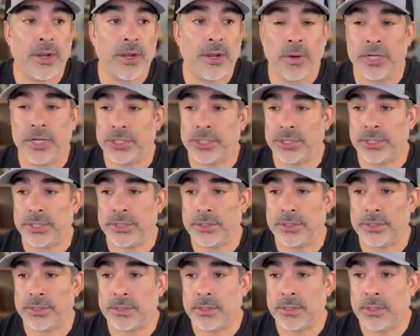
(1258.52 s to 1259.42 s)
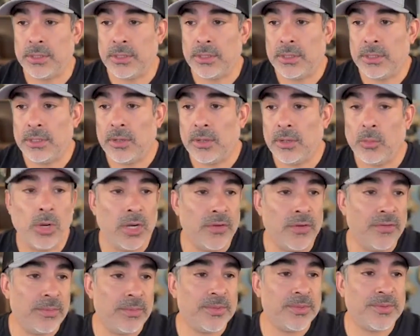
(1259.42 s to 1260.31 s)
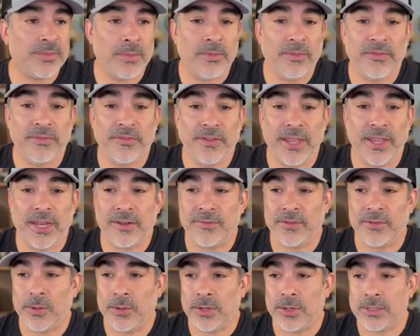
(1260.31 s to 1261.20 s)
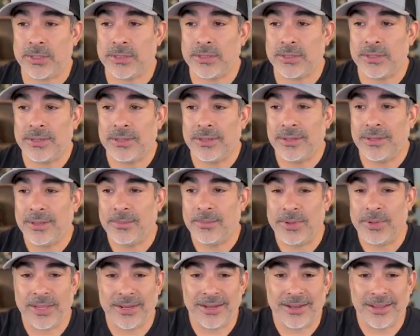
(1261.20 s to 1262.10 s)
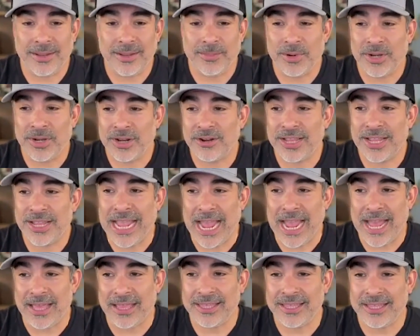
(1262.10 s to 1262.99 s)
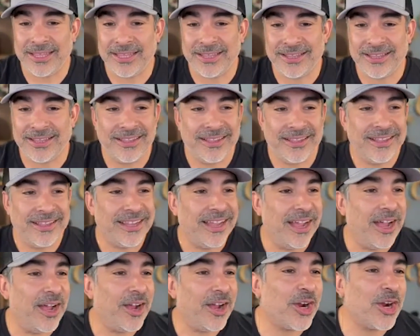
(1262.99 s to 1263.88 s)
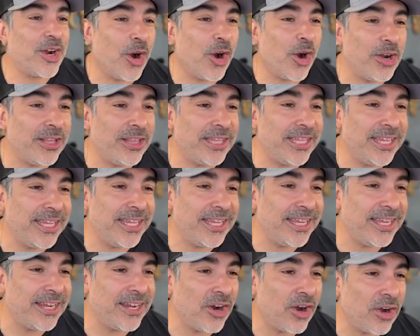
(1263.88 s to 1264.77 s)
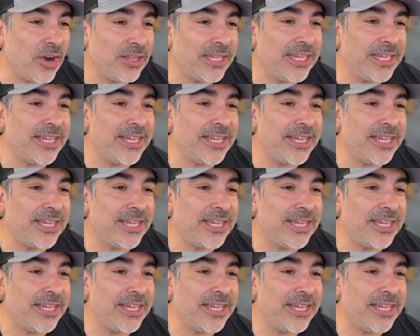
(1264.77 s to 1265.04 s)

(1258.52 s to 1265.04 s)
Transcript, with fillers: questions. One of them's from a fan of yours, but I'm going go oh, to go to oh, uh, Carly, Carly